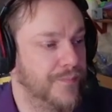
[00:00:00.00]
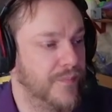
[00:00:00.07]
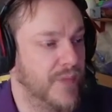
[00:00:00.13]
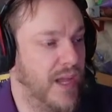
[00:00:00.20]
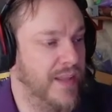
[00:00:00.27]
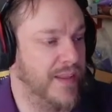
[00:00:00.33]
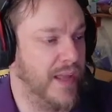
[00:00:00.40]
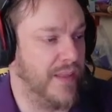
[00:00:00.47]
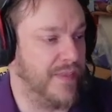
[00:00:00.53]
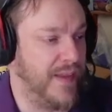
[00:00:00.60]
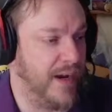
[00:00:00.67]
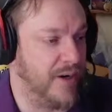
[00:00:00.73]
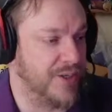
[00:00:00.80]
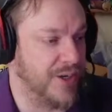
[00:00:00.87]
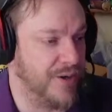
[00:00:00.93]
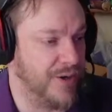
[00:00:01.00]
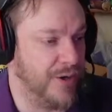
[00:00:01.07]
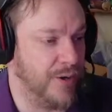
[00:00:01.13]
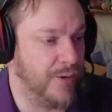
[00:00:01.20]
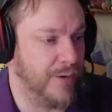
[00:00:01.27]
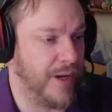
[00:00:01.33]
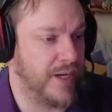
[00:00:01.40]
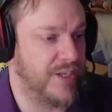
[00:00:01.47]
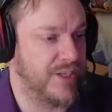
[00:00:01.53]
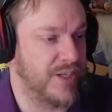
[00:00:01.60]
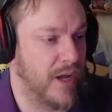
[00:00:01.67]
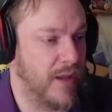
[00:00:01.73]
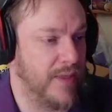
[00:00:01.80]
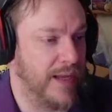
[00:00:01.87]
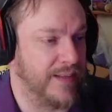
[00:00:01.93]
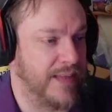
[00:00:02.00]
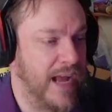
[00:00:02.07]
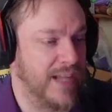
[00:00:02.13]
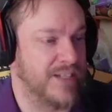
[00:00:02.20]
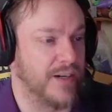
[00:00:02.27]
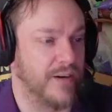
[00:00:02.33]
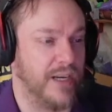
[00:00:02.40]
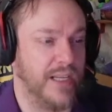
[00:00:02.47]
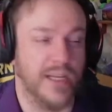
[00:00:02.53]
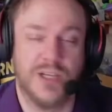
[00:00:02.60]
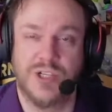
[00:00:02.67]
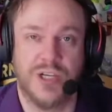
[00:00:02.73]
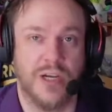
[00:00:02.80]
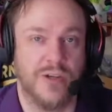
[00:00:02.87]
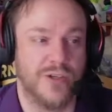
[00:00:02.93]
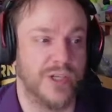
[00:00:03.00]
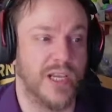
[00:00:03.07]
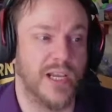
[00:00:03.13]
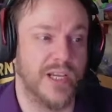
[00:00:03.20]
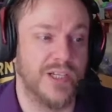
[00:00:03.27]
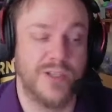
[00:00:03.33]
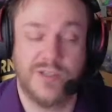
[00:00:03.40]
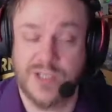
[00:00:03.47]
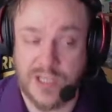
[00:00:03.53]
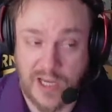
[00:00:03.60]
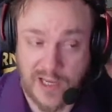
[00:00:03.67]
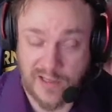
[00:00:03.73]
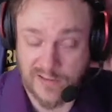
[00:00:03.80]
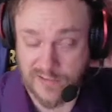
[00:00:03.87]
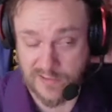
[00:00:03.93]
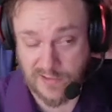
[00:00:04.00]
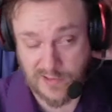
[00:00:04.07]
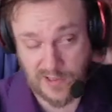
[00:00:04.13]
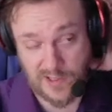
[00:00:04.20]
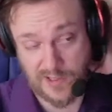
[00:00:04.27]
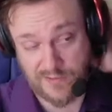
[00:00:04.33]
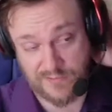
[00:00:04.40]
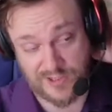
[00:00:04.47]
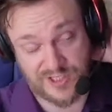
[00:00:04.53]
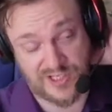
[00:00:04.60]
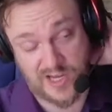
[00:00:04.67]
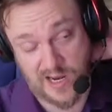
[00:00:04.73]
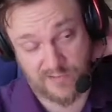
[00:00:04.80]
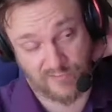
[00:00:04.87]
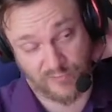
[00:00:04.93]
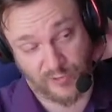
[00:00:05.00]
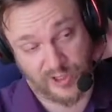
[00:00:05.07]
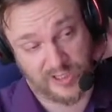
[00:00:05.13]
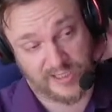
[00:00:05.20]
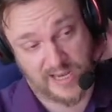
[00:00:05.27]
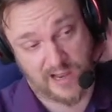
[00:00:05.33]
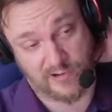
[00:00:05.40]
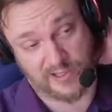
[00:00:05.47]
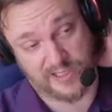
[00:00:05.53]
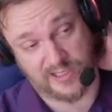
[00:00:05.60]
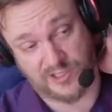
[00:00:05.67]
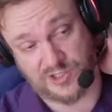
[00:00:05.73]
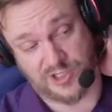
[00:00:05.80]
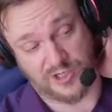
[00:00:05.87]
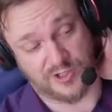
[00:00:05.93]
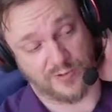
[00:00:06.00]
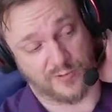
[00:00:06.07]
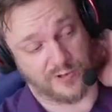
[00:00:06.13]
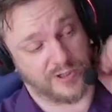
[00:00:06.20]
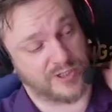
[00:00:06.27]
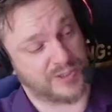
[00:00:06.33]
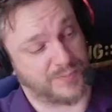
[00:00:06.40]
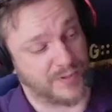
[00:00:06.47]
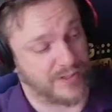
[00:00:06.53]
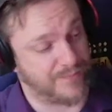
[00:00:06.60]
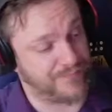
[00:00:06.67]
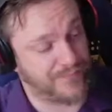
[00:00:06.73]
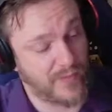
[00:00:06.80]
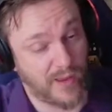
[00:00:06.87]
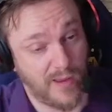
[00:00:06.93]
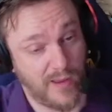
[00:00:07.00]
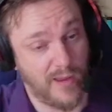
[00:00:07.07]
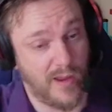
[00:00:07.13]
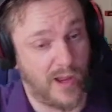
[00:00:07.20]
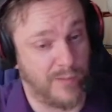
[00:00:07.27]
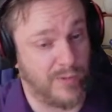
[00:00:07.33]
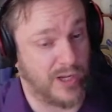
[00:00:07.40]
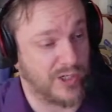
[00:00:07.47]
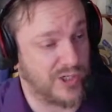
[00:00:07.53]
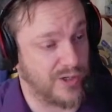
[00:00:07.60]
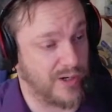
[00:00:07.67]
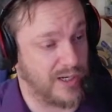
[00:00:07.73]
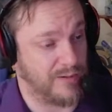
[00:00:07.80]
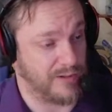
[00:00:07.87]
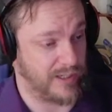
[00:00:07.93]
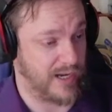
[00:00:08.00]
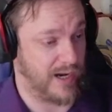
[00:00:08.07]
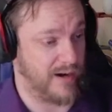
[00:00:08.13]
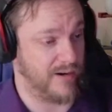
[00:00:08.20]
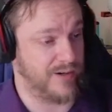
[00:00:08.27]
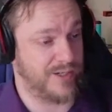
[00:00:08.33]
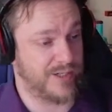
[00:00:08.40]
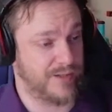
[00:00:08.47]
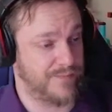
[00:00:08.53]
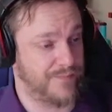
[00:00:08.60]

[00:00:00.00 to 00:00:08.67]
And then there's our new, like that's our heat exchangers, I guess you'd say. Which is not really how a heat exchanger works, but I'm not sure anyone cares.